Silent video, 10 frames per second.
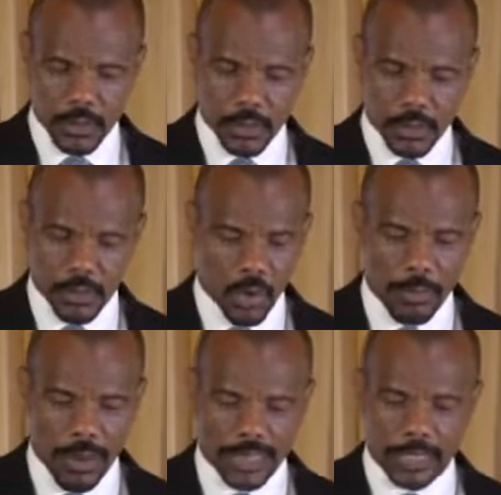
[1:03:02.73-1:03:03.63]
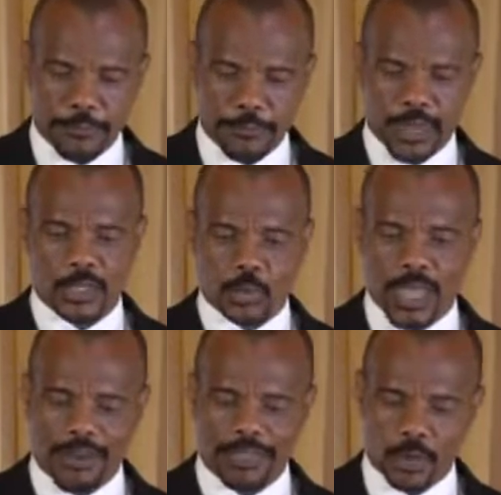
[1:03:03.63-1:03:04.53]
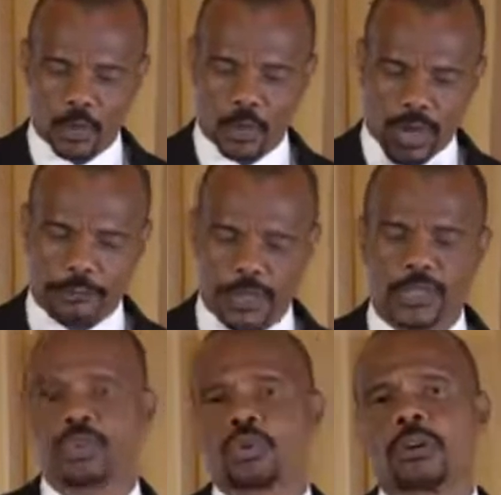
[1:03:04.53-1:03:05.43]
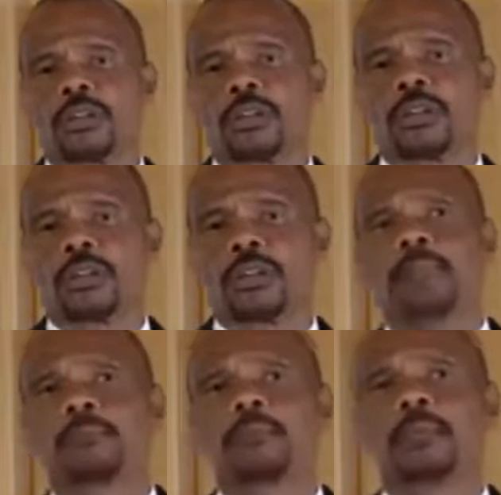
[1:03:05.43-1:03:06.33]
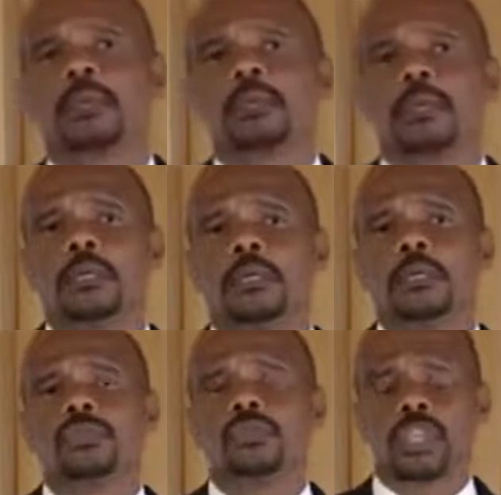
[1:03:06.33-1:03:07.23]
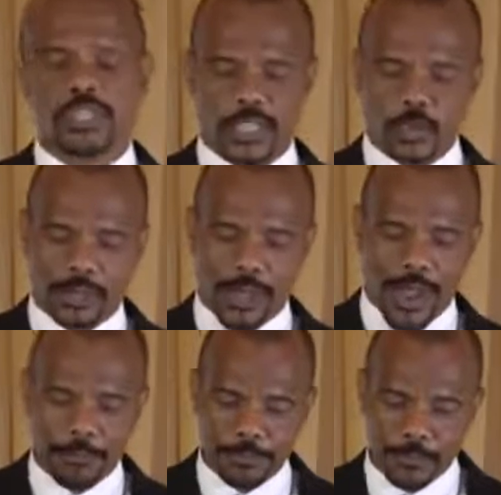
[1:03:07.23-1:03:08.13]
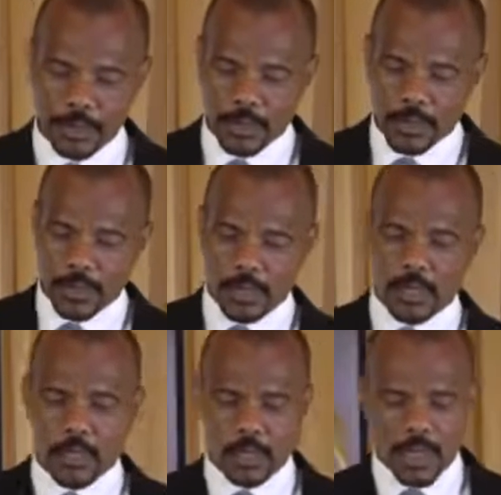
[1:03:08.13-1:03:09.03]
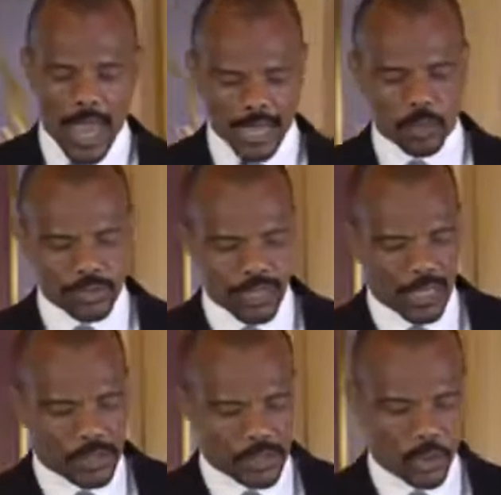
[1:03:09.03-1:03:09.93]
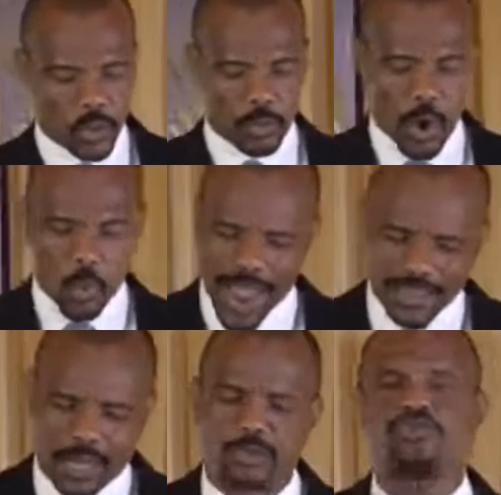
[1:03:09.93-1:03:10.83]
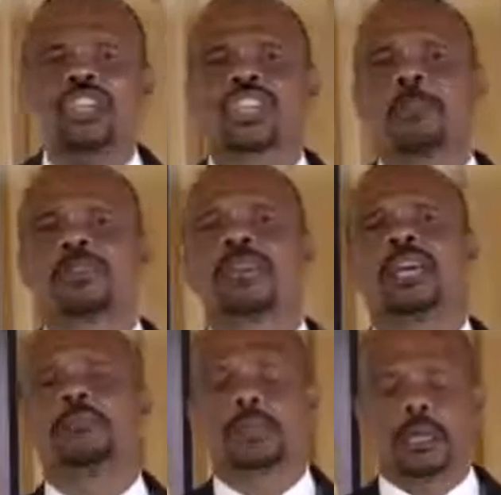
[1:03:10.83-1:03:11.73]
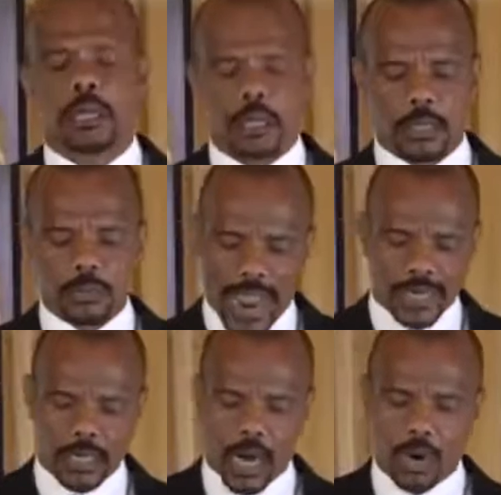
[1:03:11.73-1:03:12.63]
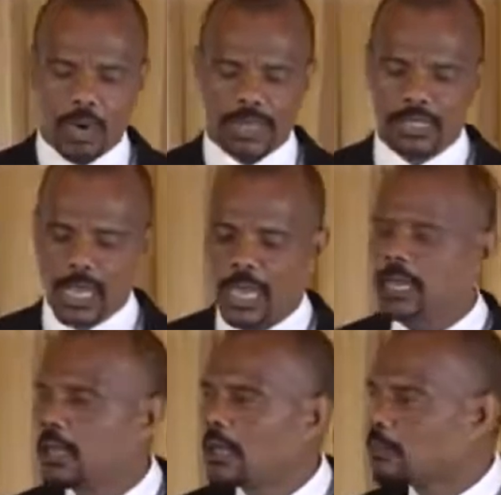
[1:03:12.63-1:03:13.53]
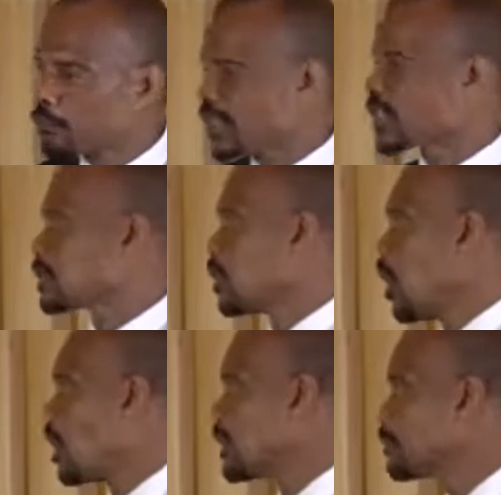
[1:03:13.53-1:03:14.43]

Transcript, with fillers: Oh, my dear friends, we have that wonderful assurance that someday Jesus will come and he will take us home. Oh, why not reach up to him right now and say, Precious Lord,